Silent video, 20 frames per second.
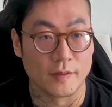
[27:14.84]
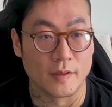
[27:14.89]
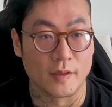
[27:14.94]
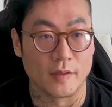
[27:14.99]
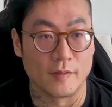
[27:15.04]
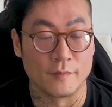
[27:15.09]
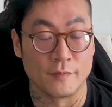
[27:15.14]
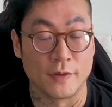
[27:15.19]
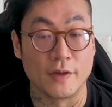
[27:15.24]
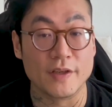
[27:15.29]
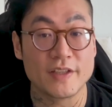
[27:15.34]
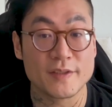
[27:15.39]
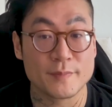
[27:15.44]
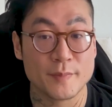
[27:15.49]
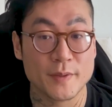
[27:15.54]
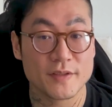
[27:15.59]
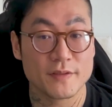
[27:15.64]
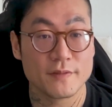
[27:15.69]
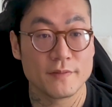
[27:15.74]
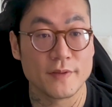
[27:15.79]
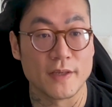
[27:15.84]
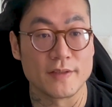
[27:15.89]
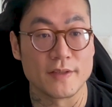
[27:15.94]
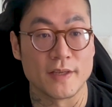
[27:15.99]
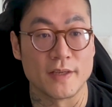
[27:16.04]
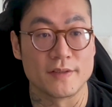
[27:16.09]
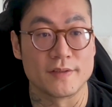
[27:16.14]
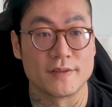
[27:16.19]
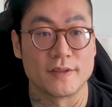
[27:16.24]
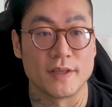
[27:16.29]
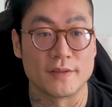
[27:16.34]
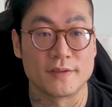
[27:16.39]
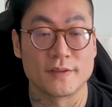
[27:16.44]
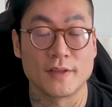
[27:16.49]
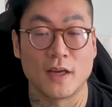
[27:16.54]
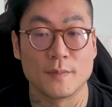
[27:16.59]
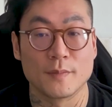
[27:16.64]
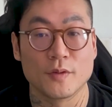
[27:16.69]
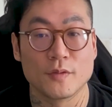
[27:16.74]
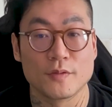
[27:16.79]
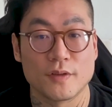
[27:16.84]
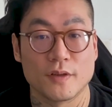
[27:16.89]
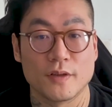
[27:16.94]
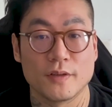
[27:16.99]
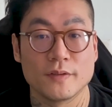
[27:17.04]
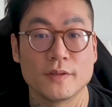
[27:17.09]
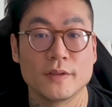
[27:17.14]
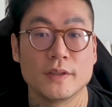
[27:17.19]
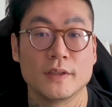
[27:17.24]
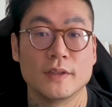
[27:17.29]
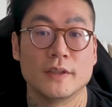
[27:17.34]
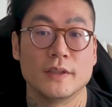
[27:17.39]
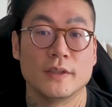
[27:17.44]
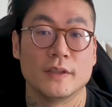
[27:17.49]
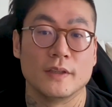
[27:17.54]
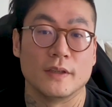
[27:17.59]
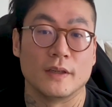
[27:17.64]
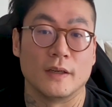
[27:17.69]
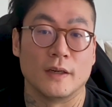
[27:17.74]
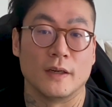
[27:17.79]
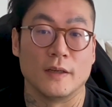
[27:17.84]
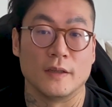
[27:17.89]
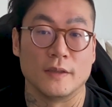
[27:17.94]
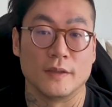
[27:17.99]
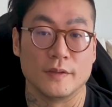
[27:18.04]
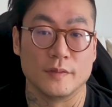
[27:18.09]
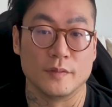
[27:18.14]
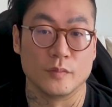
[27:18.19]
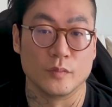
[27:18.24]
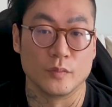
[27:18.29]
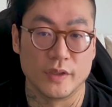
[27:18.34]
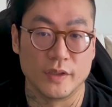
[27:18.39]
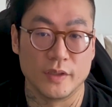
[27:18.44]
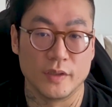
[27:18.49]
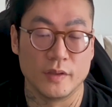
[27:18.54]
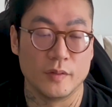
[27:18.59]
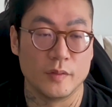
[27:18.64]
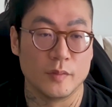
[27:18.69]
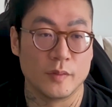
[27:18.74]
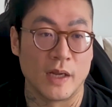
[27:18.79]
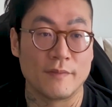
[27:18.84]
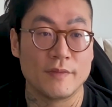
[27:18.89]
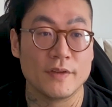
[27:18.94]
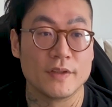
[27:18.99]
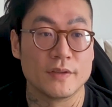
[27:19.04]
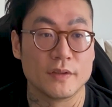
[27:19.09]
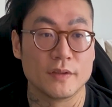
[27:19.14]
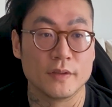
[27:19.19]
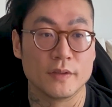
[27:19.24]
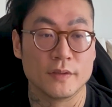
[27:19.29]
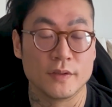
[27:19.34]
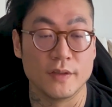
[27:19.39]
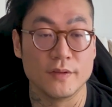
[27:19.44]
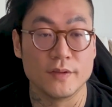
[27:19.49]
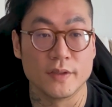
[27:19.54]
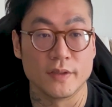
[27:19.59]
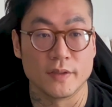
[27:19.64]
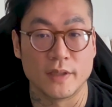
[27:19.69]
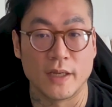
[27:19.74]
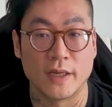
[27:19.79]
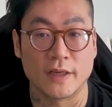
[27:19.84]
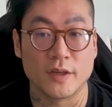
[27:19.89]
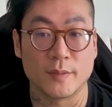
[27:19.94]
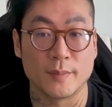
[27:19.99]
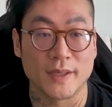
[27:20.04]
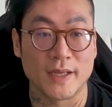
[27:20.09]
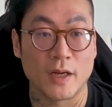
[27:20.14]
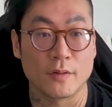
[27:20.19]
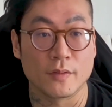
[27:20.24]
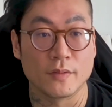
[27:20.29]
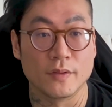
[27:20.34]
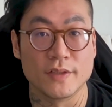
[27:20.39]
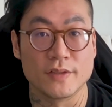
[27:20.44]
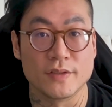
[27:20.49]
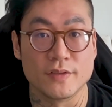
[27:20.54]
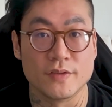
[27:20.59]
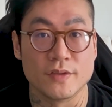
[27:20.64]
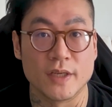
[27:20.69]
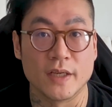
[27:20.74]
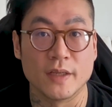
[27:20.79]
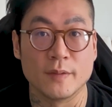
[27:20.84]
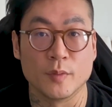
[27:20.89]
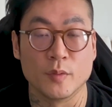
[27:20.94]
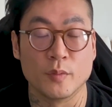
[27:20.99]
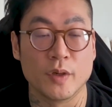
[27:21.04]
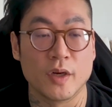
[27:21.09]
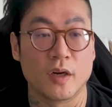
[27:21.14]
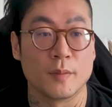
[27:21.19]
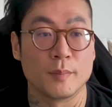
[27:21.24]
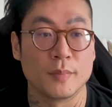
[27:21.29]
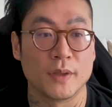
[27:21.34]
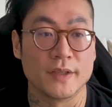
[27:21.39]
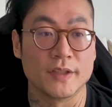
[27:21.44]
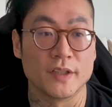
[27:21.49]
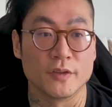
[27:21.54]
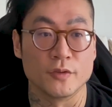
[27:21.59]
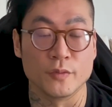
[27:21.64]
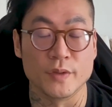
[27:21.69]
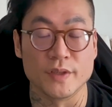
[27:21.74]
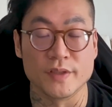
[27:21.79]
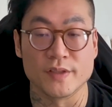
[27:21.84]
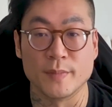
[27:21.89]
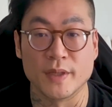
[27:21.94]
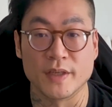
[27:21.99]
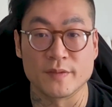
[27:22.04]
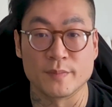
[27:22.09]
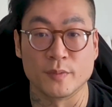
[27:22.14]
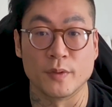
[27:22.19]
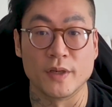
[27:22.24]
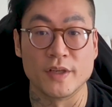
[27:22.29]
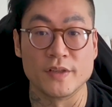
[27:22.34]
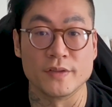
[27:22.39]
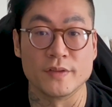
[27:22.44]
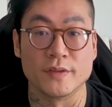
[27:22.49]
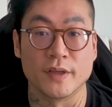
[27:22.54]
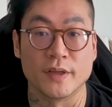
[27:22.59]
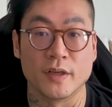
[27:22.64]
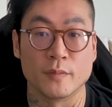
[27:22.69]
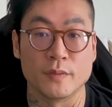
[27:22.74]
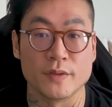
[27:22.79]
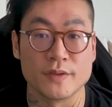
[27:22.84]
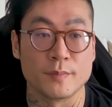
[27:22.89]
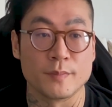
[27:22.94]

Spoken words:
very expensive as time goes on. We haven't done the economic calculations yet, but we are planning on doing some exploration there with some